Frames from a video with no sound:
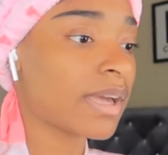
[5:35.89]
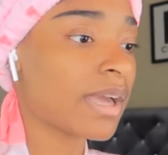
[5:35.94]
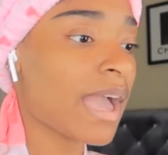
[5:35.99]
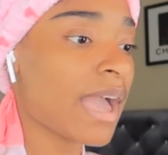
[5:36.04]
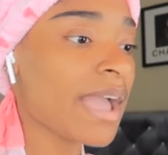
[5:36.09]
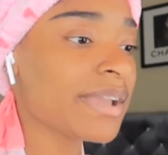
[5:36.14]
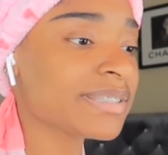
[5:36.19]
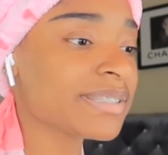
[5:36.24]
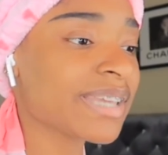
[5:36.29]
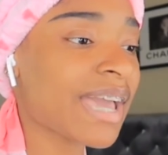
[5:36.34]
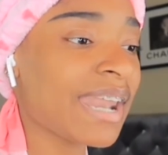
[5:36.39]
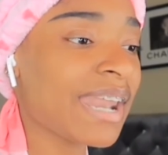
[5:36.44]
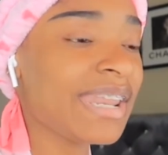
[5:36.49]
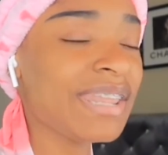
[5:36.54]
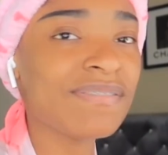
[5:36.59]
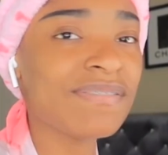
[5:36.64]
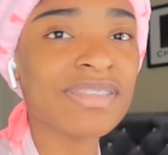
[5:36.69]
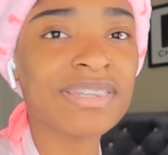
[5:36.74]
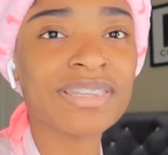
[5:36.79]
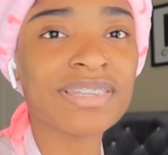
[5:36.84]
Actually, I
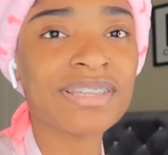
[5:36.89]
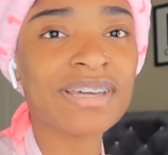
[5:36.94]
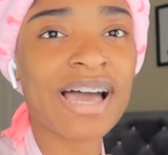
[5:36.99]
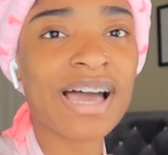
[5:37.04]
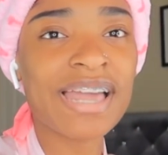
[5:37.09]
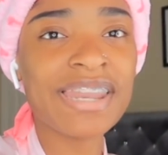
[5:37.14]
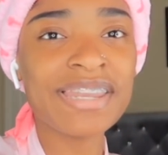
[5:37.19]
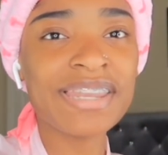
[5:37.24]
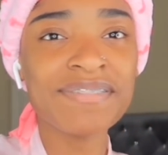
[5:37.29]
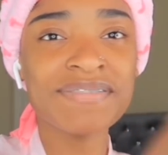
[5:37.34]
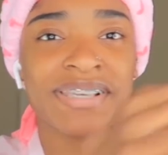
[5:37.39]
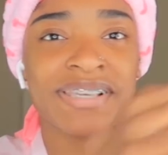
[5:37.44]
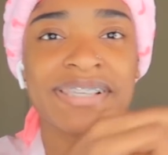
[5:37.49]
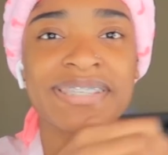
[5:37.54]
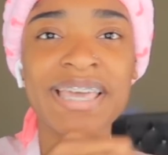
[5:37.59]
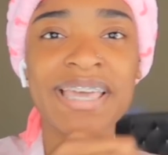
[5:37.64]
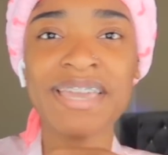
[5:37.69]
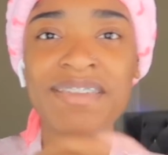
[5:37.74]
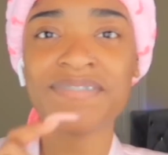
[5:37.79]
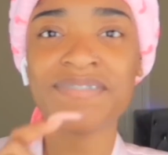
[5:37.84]
didn't even
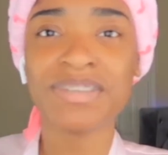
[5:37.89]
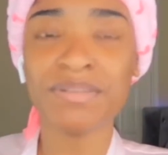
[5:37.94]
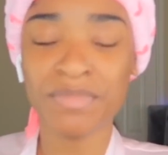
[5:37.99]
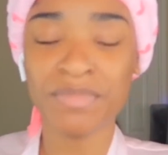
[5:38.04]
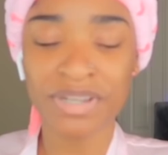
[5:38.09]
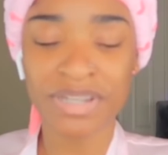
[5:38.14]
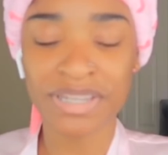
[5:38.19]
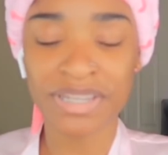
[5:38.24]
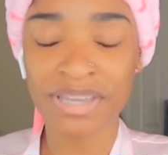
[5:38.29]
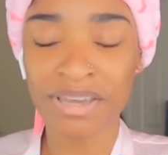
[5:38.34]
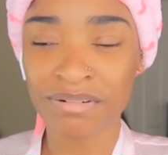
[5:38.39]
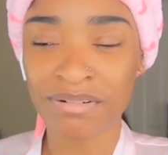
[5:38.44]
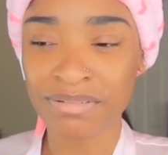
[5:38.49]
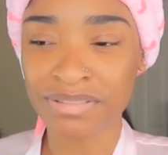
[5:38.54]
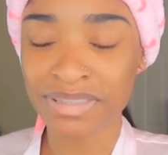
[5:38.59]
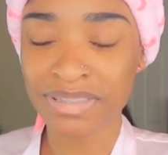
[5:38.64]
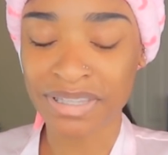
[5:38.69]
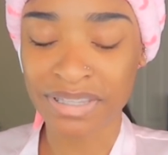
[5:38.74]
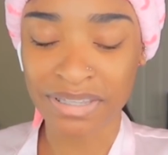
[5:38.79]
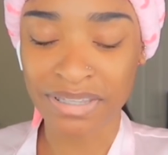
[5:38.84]
save any money, I don't
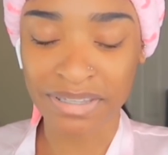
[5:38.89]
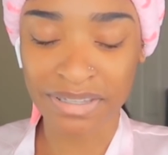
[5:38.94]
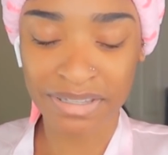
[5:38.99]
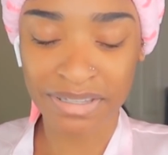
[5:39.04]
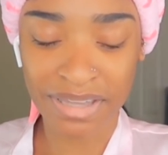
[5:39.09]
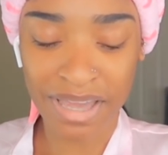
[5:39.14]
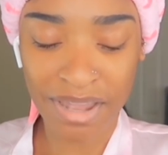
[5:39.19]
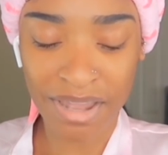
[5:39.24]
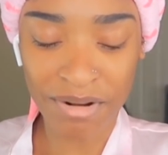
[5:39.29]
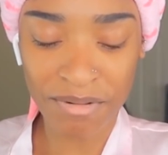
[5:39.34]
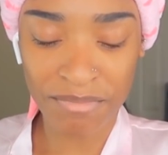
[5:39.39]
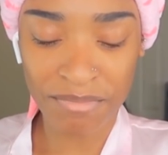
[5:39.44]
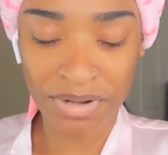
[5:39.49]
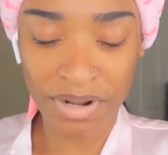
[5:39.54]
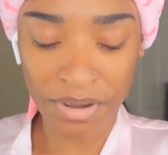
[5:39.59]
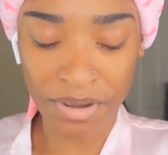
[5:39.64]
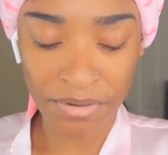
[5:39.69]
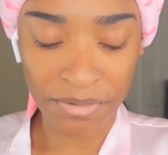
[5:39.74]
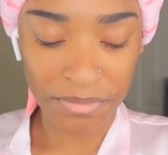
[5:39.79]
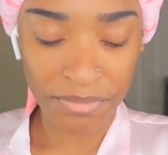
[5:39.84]
think. I don't
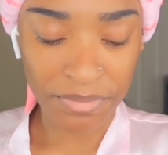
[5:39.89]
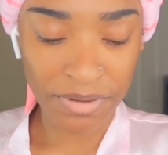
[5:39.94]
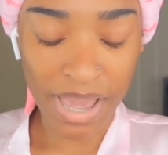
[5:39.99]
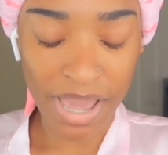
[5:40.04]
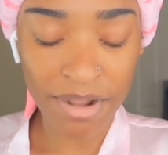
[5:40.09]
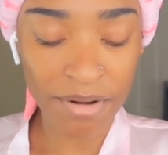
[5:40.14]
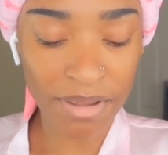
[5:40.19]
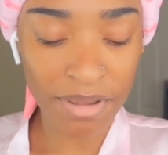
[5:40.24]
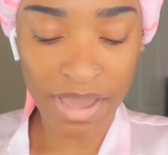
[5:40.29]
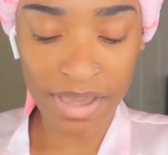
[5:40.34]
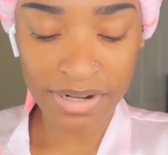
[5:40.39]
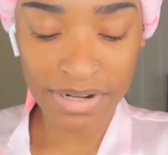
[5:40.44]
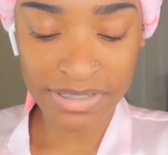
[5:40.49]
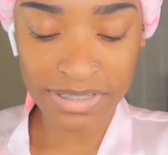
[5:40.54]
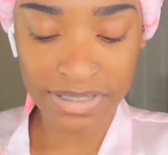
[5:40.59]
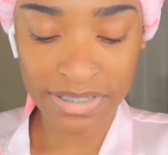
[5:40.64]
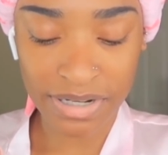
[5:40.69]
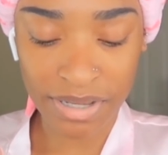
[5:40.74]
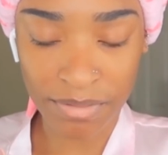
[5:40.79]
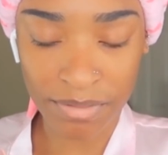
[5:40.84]
know. I don't
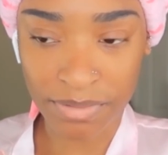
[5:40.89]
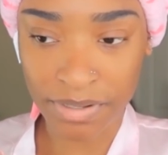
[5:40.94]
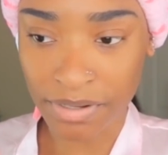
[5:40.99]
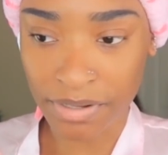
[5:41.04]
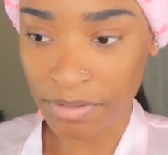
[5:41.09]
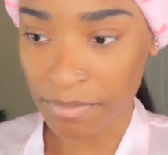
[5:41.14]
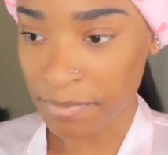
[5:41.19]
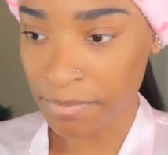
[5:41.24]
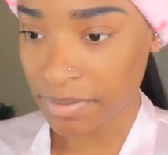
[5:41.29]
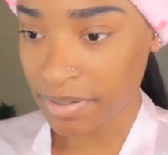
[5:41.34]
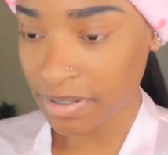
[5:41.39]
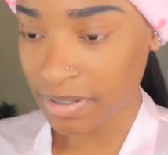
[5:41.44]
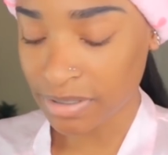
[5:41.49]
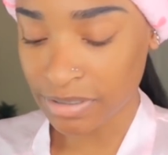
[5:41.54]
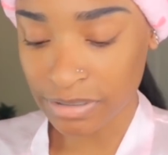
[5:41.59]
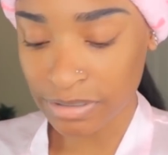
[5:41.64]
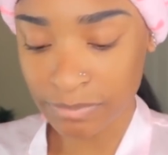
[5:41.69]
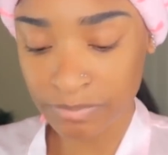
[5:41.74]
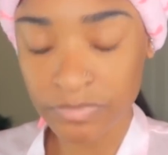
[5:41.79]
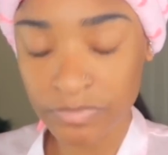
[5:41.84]
honestly don't know, but
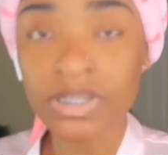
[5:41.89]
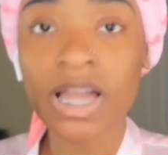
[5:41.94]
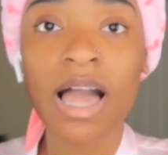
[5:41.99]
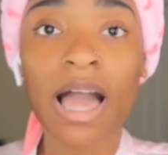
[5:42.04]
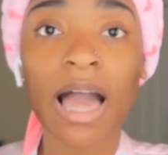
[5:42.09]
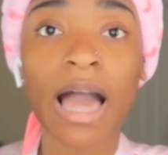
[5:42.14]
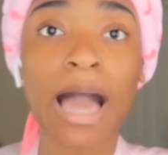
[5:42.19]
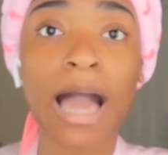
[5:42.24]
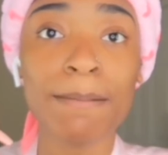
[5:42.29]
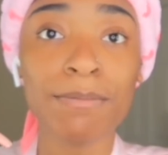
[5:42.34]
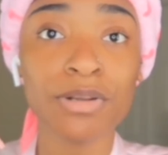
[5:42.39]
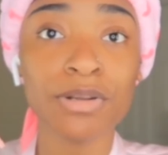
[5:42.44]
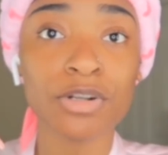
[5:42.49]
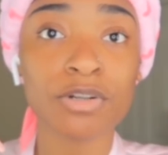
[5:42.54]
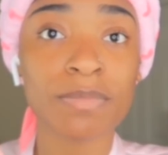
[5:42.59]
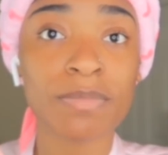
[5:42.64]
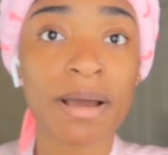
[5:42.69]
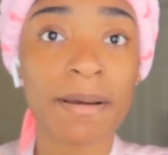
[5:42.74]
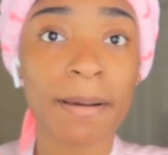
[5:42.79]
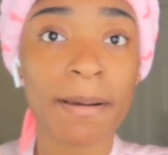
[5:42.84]
I'm gonna do
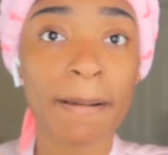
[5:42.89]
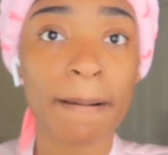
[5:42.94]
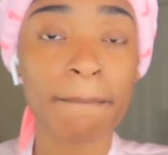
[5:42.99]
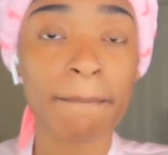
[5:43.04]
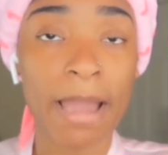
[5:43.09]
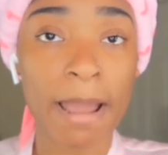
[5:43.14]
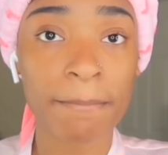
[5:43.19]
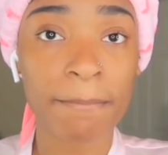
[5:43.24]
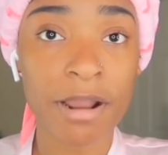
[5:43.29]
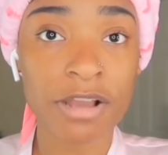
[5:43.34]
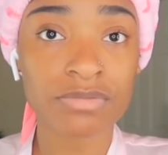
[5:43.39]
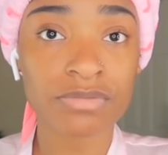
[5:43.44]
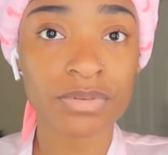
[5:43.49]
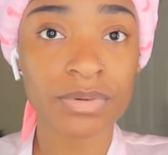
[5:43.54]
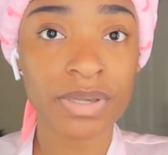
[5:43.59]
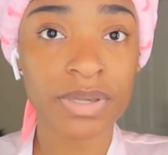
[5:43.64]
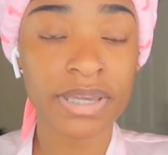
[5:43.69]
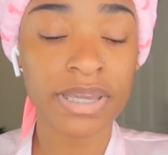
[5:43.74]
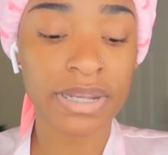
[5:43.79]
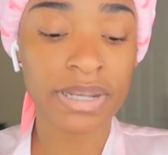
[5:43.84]
my eyebrows real
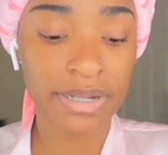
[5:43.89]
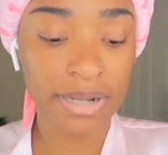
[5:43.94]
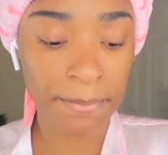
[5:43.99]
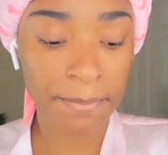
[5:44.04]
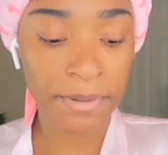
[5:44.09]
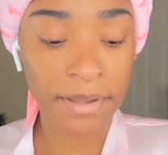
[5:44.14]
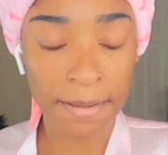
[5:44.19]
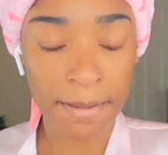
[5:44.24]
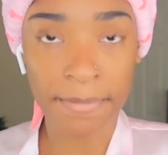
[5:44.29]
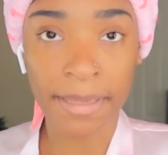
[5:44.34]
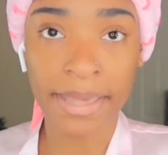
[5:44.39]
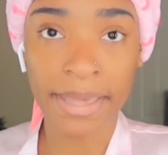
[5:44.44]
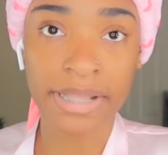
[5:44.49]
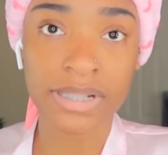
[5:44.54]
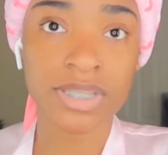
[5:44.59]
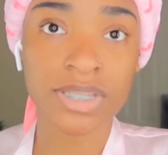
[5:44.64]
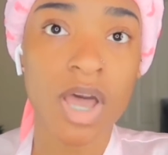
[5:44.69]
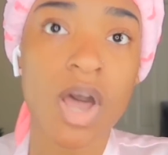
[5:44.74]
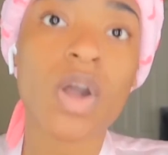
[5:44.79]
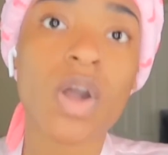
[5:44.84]
quick, and then I'm gonna come back and
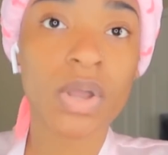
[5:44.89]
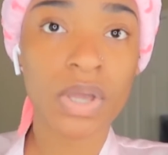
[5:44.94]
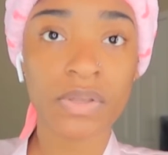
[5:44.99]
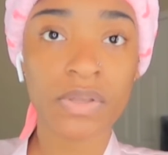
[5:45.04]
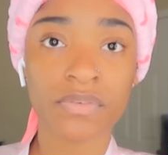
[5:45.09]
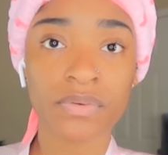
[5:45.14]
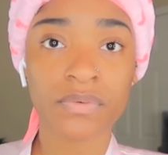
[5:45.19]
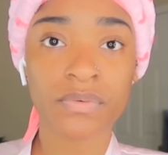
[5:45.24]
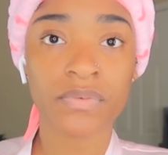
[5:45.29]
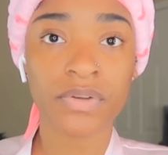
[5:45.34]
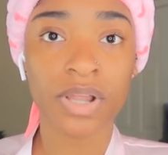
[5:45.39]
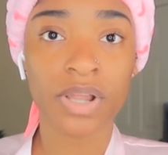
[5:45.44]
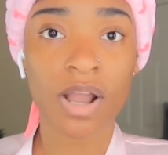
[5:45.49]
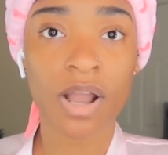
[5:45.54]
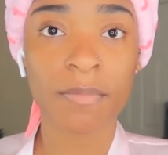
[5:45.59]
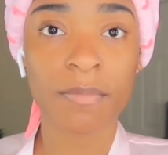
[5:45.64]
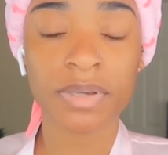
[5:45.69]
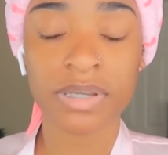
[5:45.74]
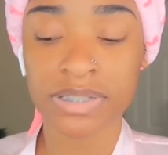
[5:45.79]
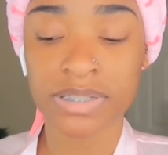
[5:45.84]
talk for
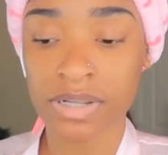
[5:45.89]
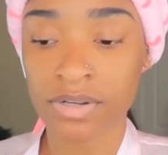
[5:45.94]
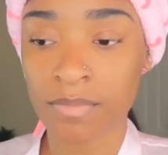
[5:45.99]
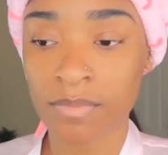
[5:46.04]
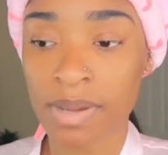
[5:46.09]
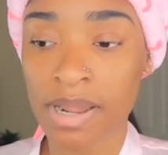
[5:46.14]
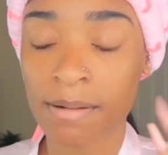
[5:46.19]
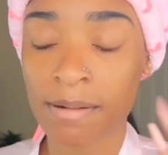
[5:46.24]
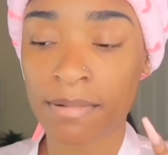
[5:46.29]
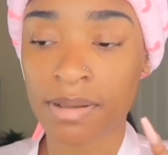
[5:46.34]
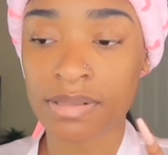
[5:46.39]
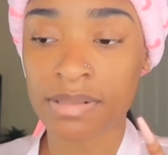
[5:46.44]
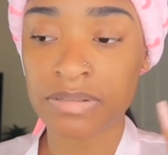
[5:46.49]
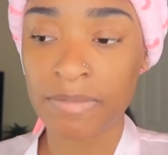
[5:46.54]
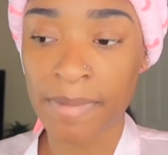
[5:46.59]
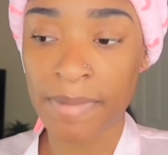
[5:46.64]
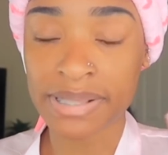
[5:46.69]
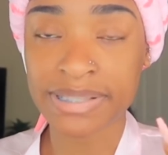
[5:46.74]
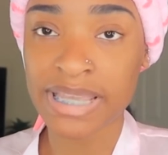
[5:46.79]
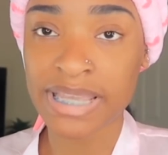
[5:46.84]
y'all, because I know my eyebrows
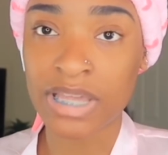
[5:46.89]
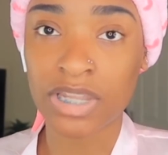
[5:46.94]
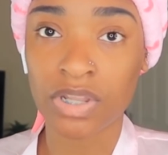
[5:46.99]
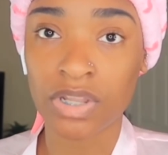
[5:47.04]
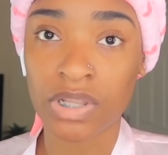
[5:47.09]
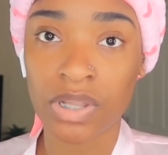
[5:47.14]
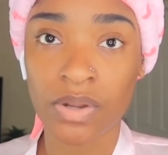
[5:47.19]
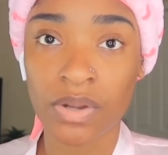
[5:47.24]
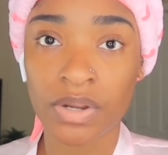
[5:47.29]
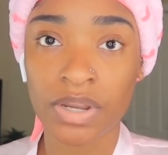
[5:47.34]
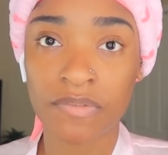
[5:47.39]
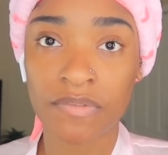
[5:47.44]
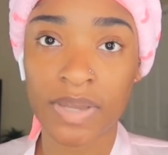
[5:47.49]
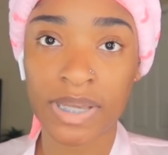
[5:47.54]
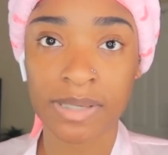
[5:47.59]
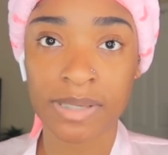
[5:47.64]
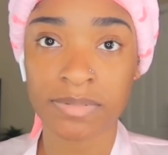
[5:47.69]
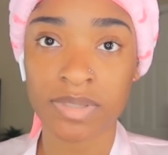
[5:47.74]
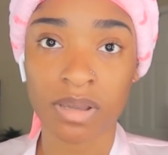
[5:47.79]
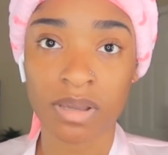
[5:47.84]
might take a little longer if I
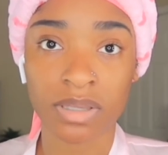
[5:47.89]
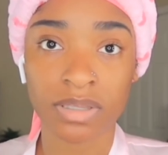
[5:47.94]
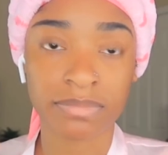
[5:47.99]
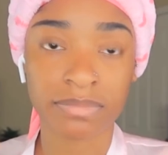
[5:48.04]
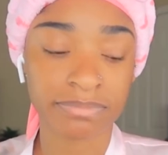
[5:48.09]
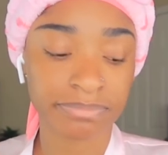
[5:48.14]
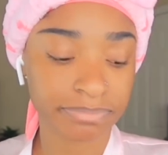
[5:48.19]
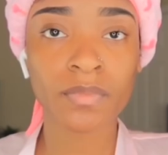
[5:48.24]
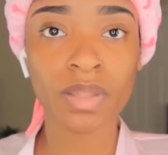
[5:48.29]
keep talking.